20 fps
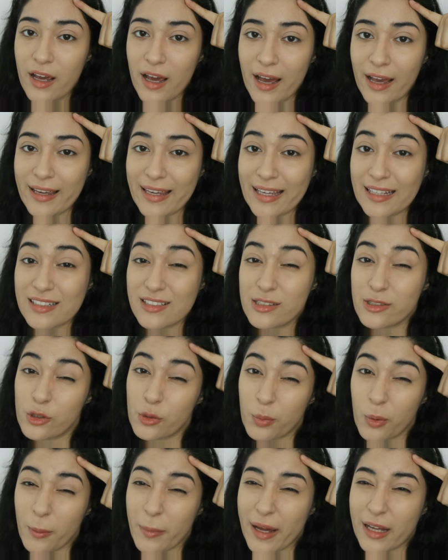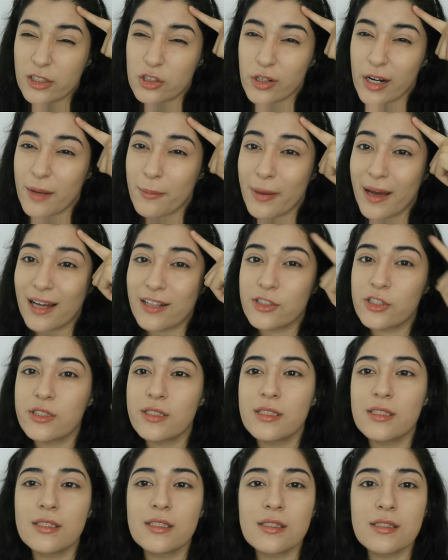I get super bad dry
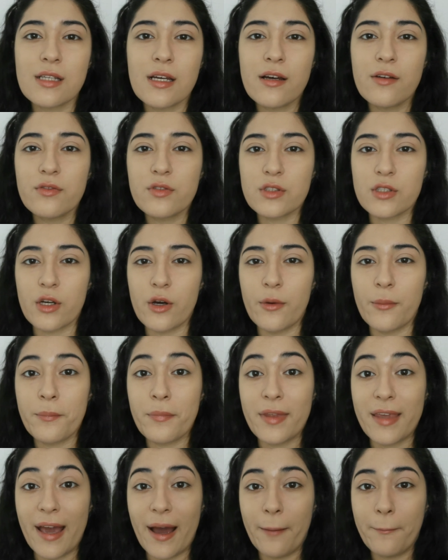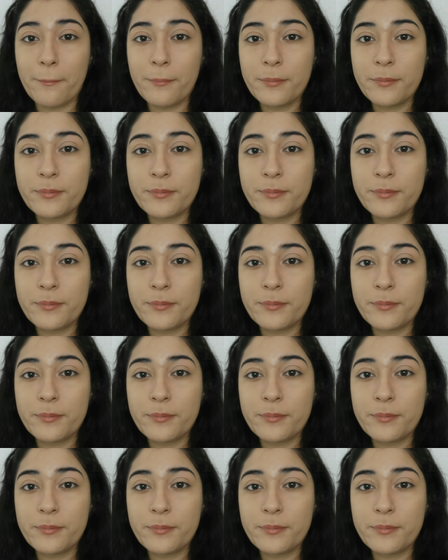patches and stuff. So yeah.